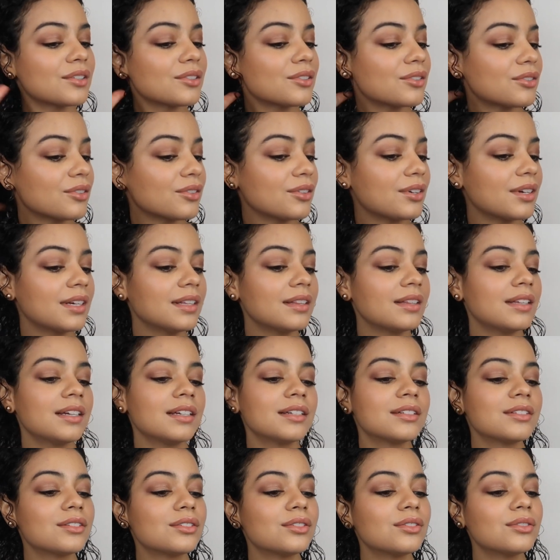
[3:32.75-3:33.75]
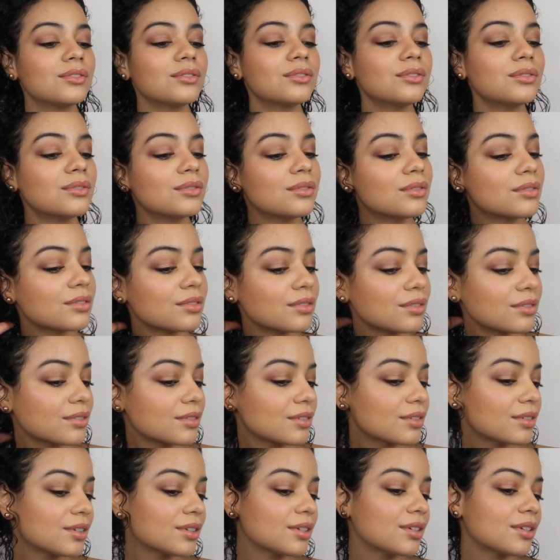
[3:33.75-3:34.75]
so I like to
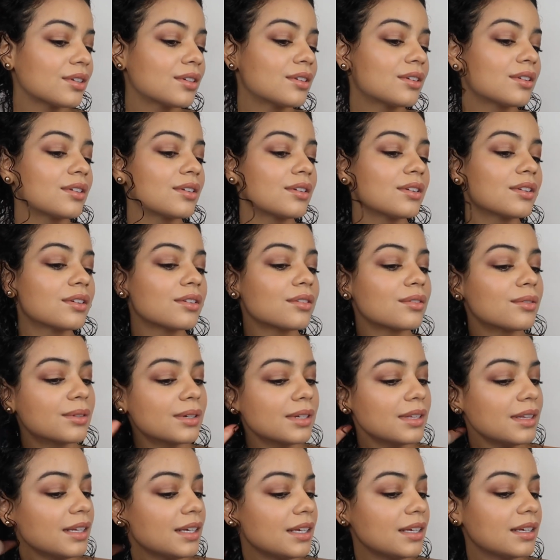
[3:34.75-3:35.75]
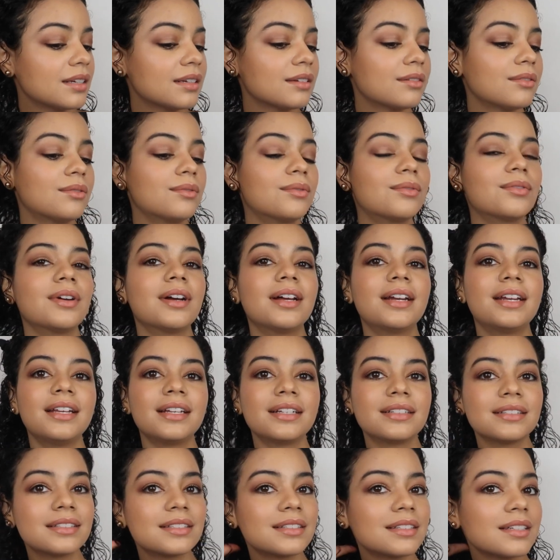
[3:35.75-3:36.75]
really run
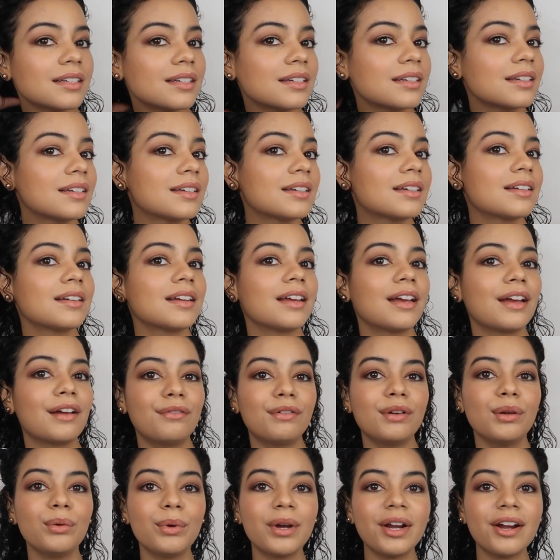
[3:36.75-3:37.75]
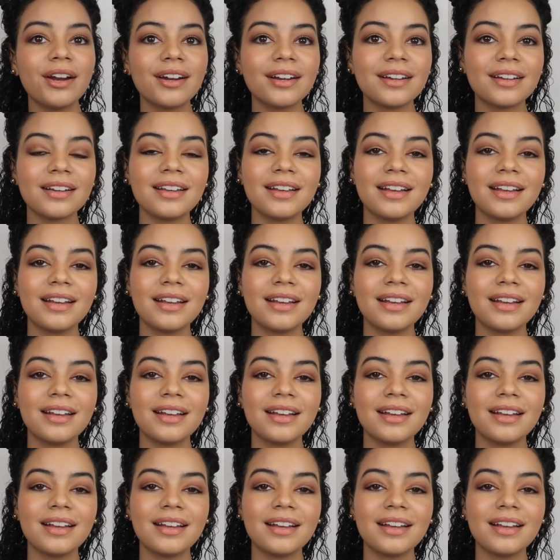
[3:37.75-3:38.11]
it everywhere.